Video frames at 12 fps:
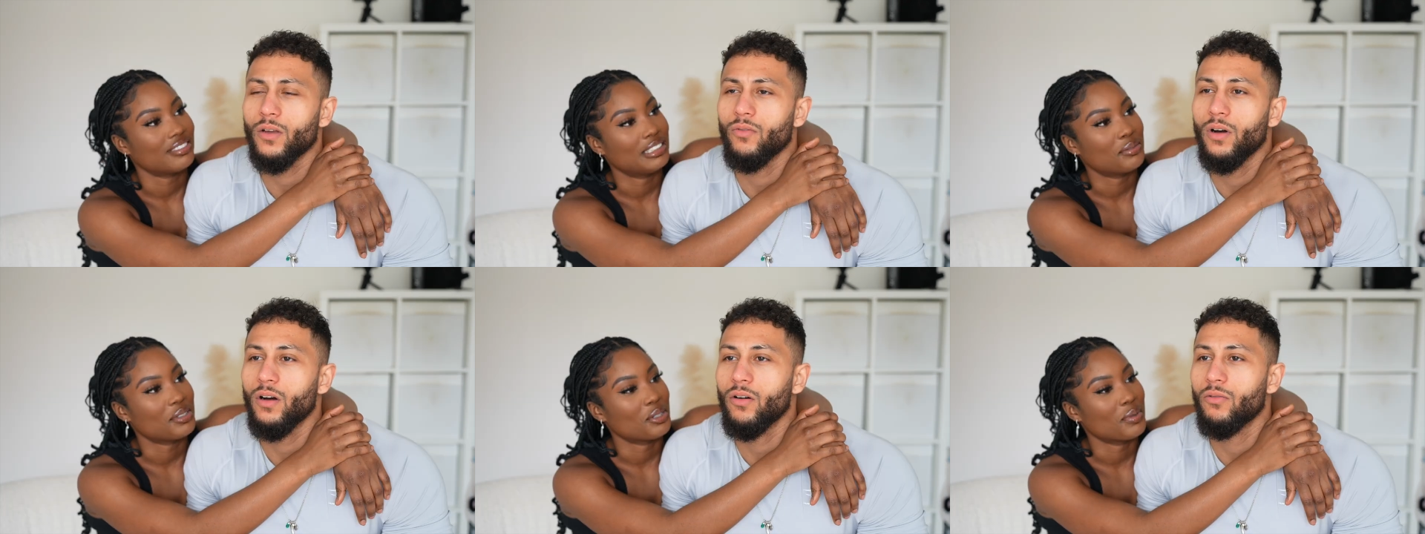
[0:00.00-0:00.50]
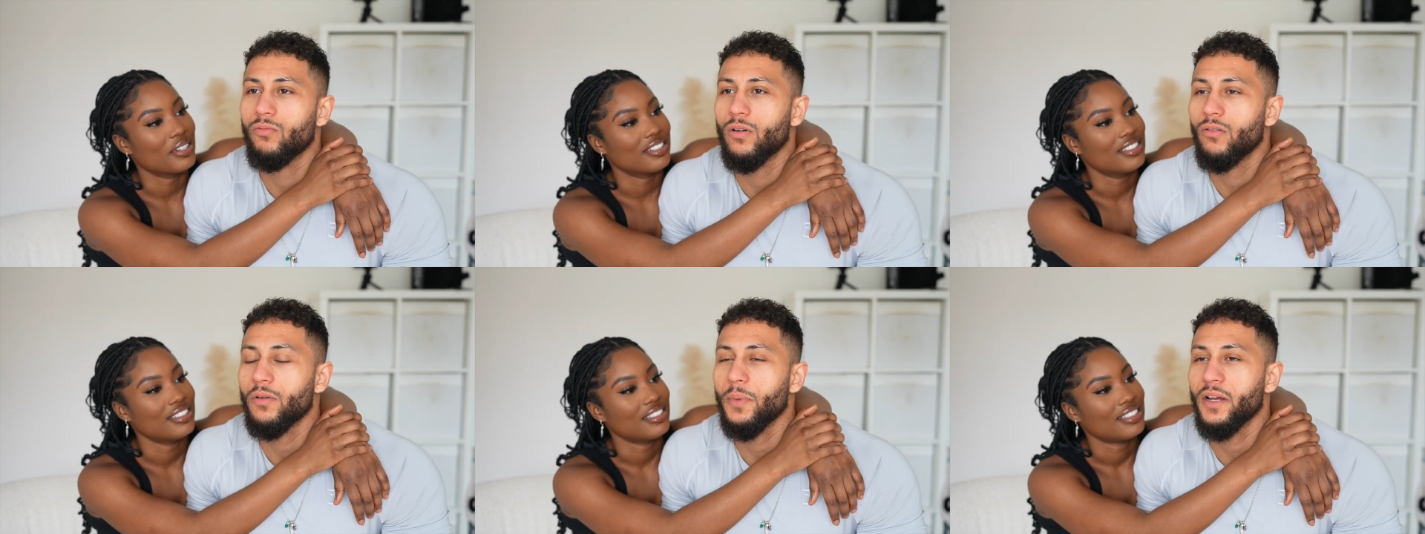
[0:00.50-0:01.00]
Speaker 1: Well, oh, married. are
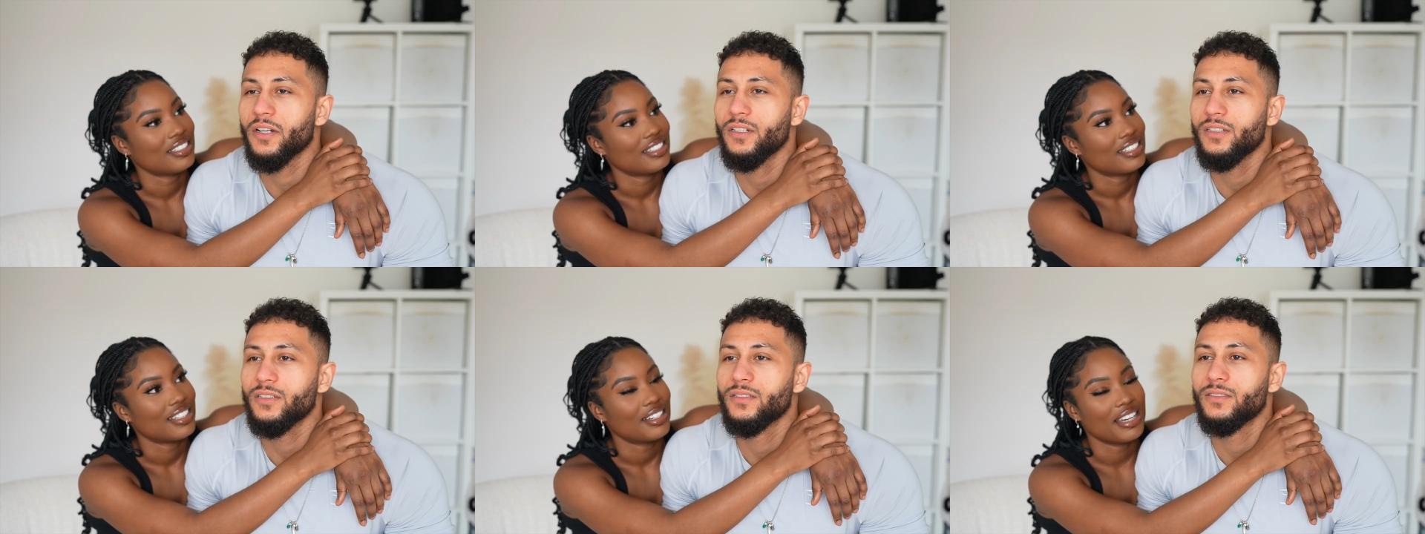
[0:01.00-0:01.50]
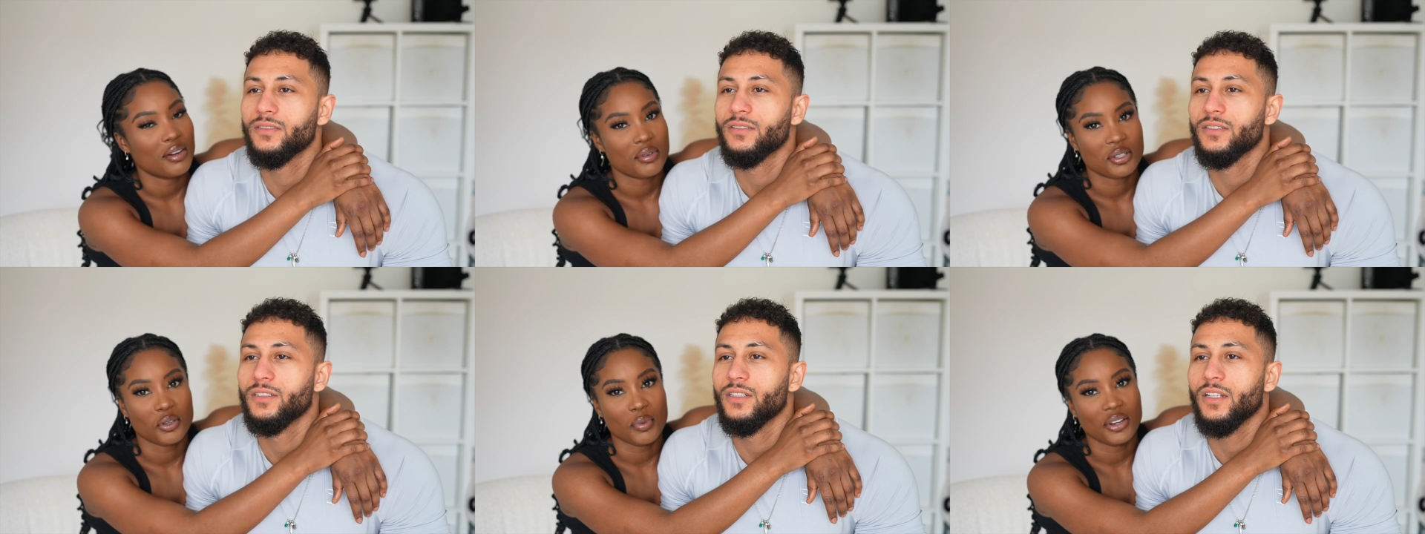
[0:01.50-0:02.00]
we married?
Speaker 2: Yeah, we're
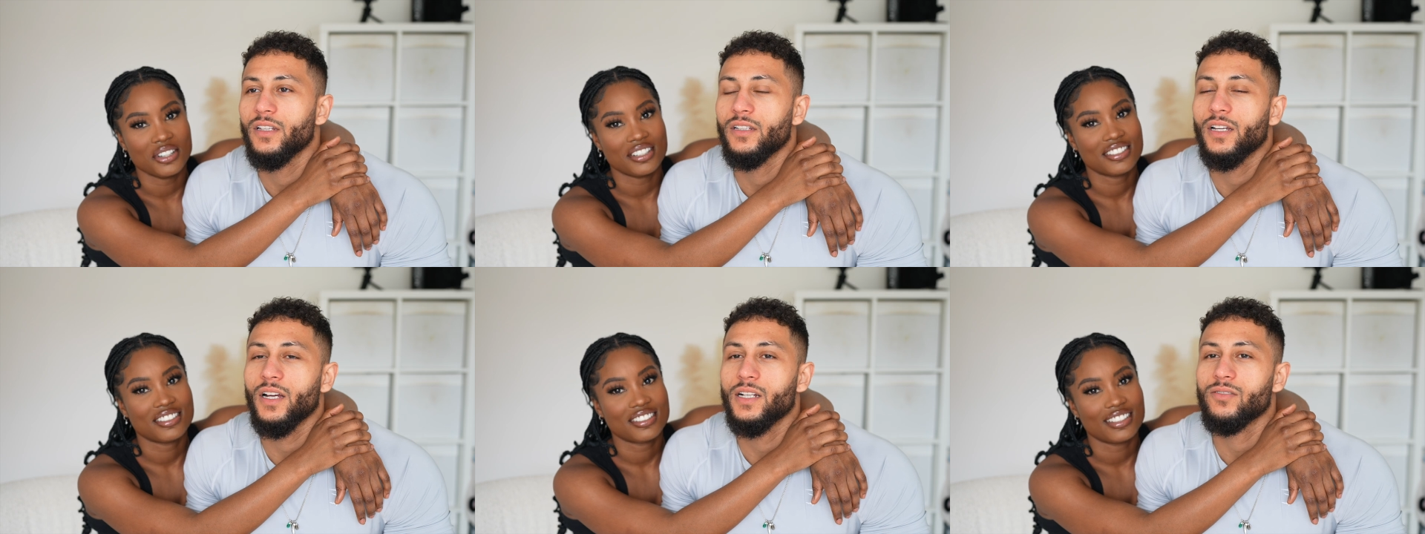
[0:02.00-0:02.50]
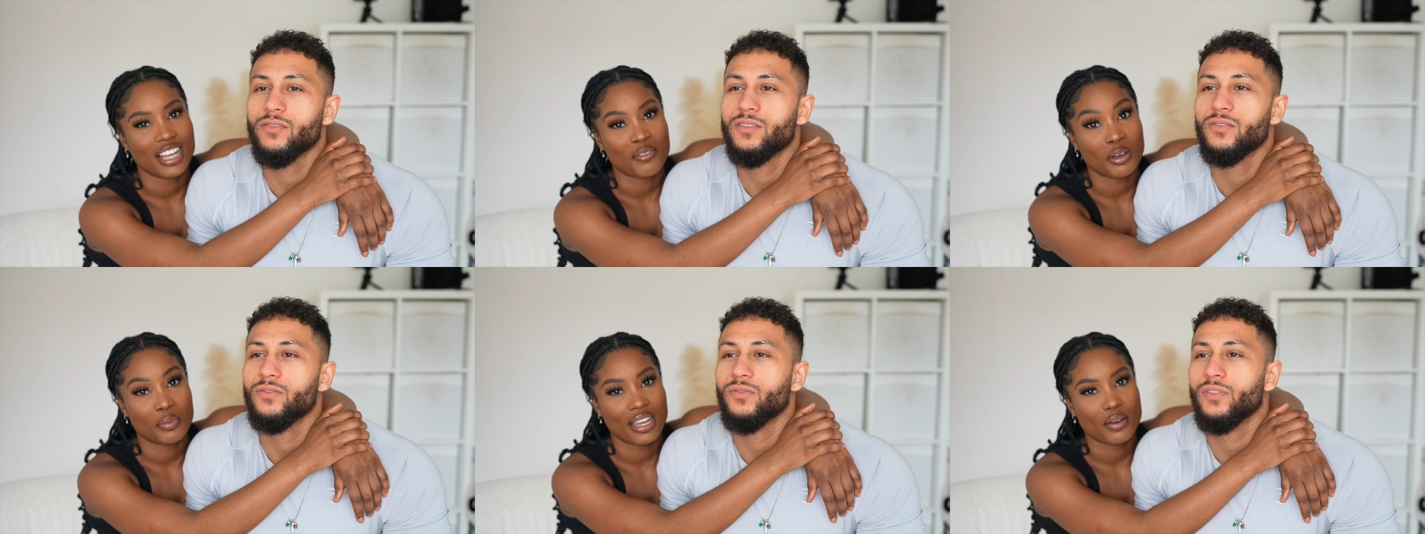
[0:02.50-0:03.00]
still married. Yeah, guys. Life
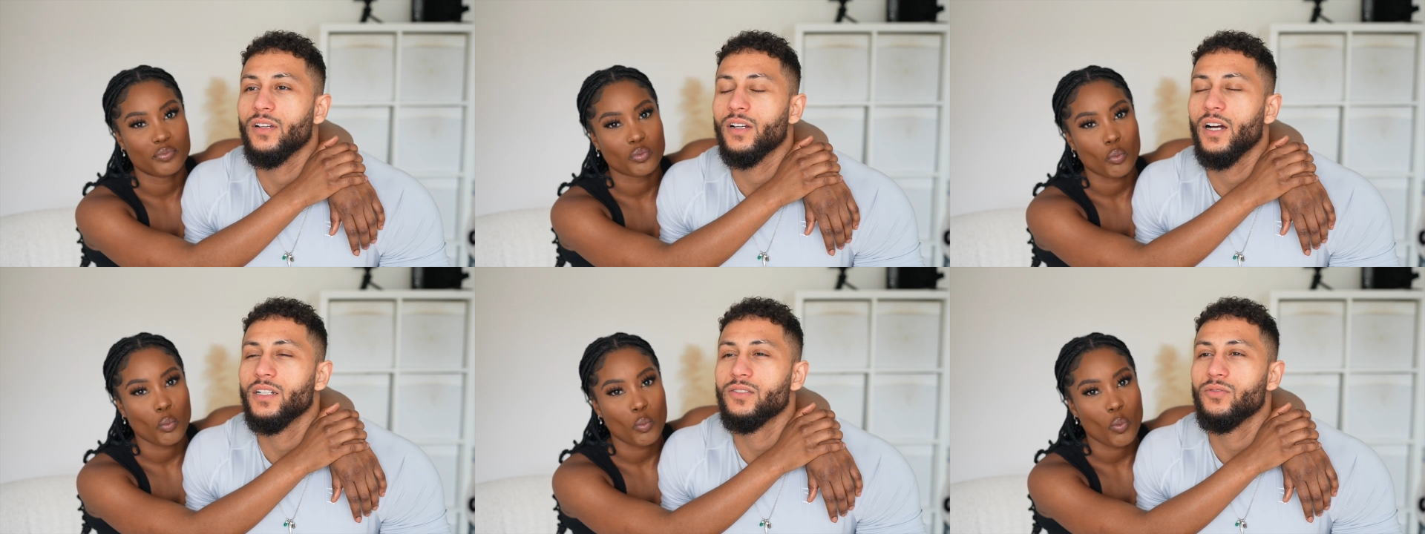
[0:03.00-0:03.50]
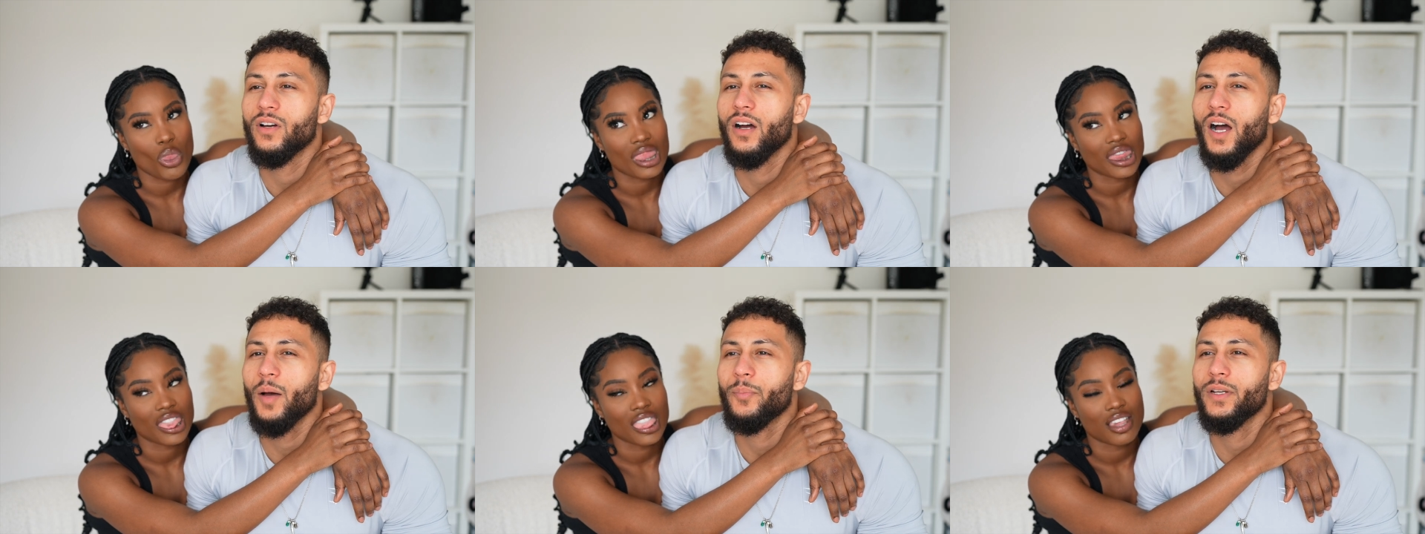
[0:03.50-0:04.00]
update.
Speaker 1: Guys, we are
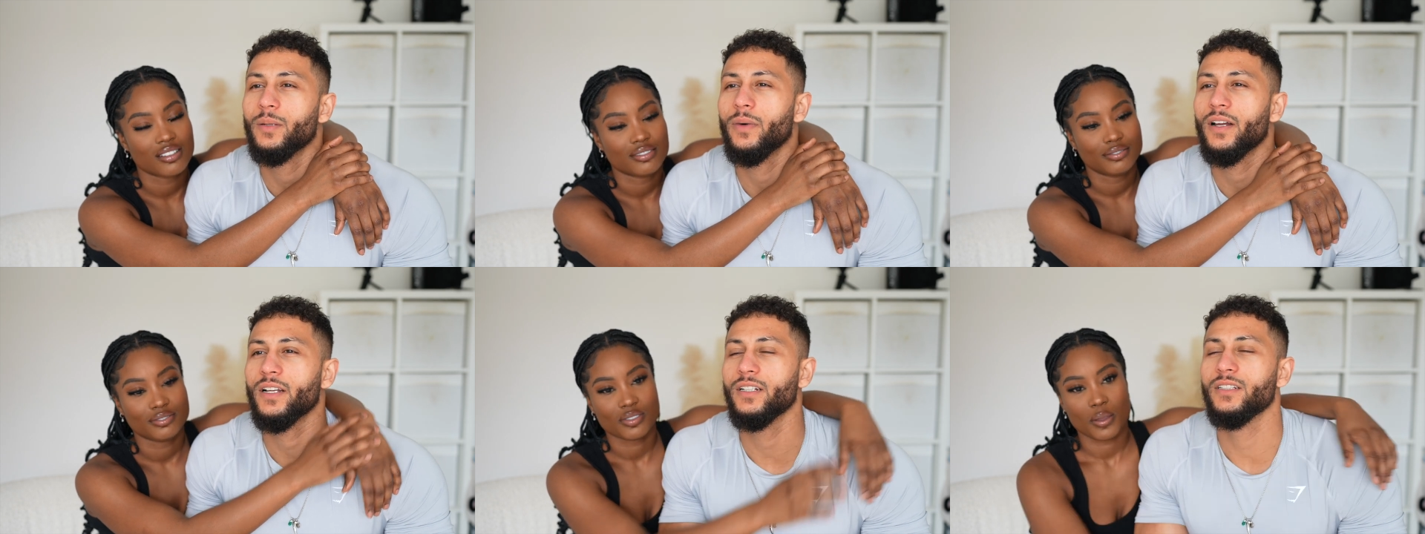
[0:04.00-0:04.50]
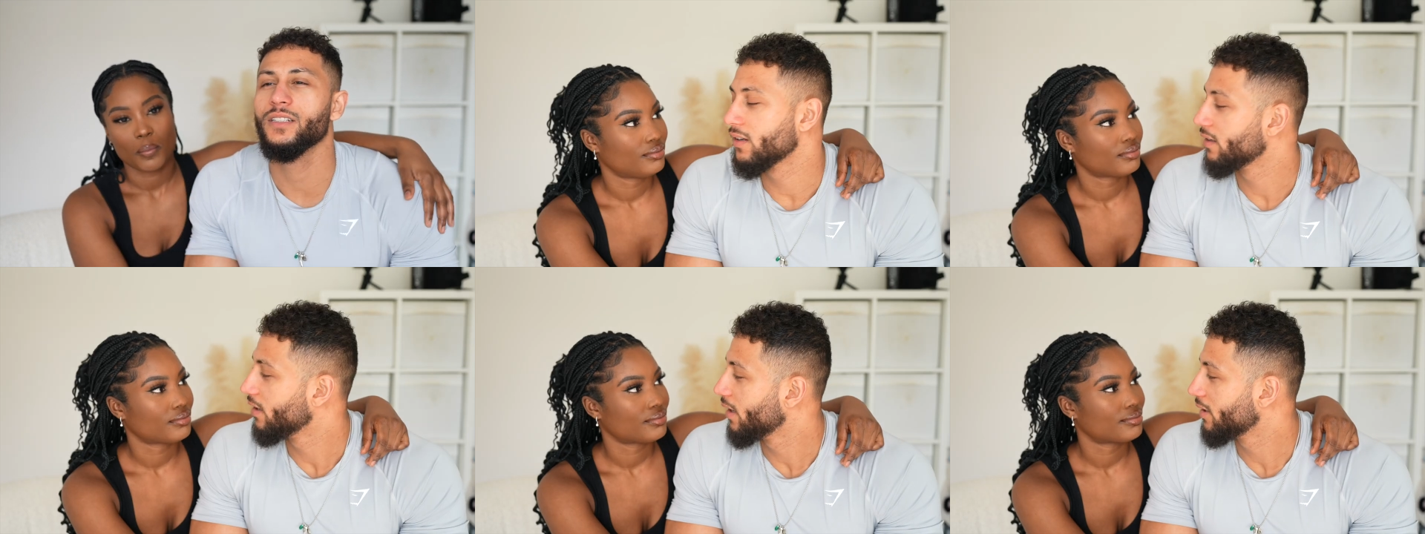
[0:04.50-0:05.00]
happily married.
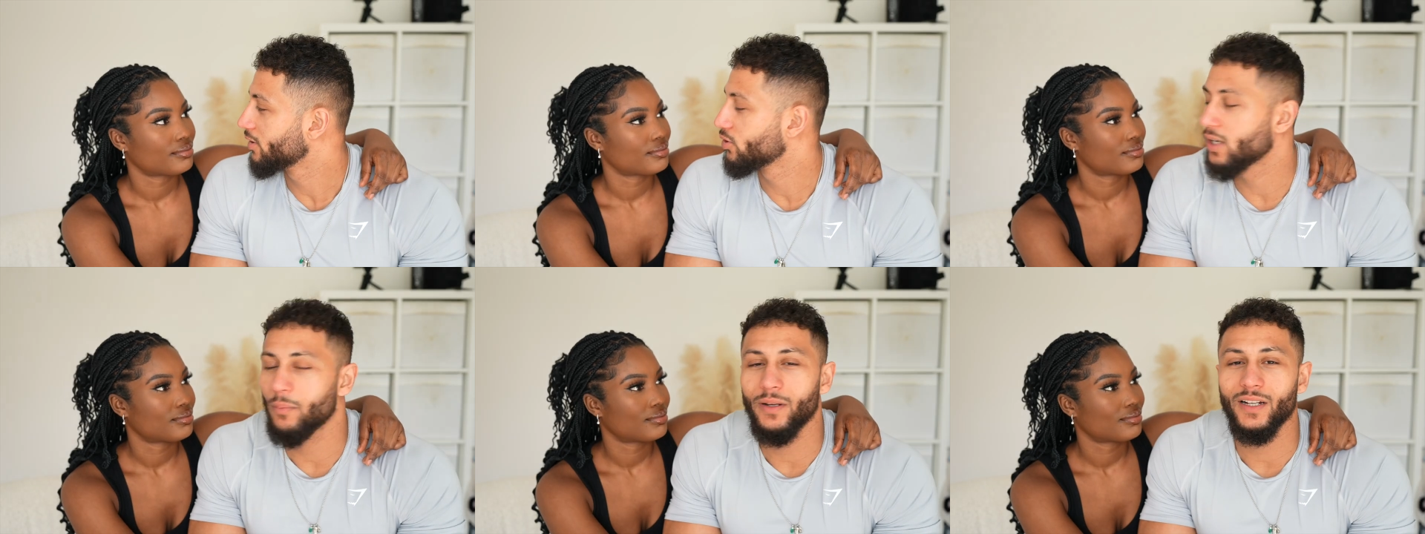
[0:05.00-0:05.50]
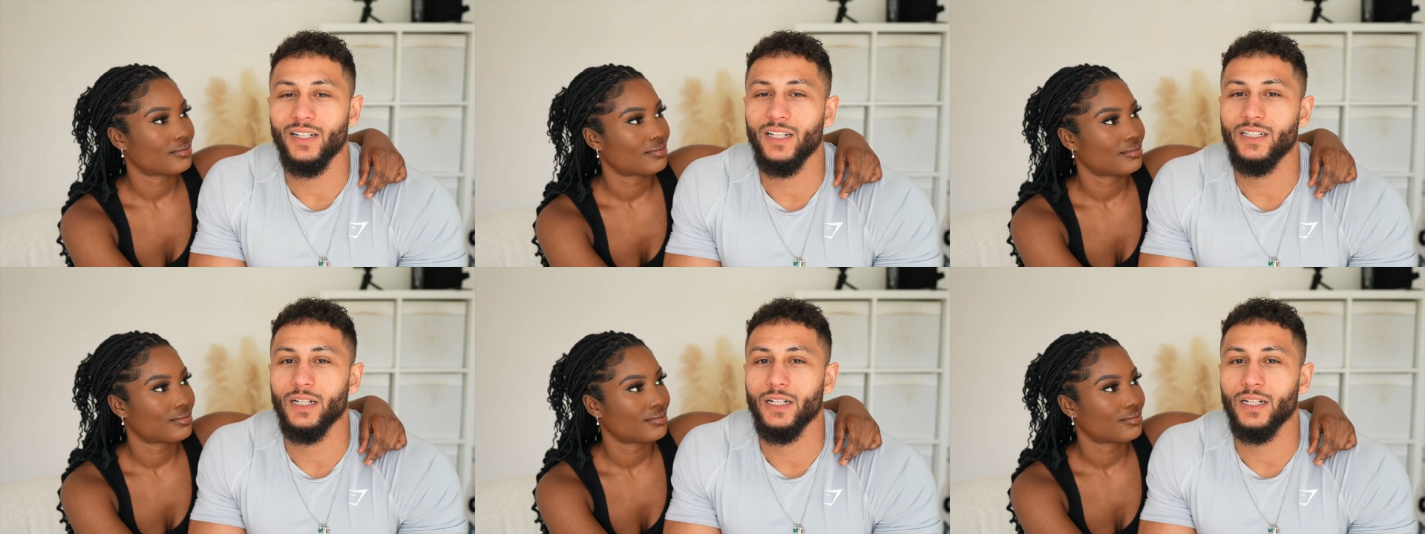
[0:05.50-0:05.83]
Should I blink three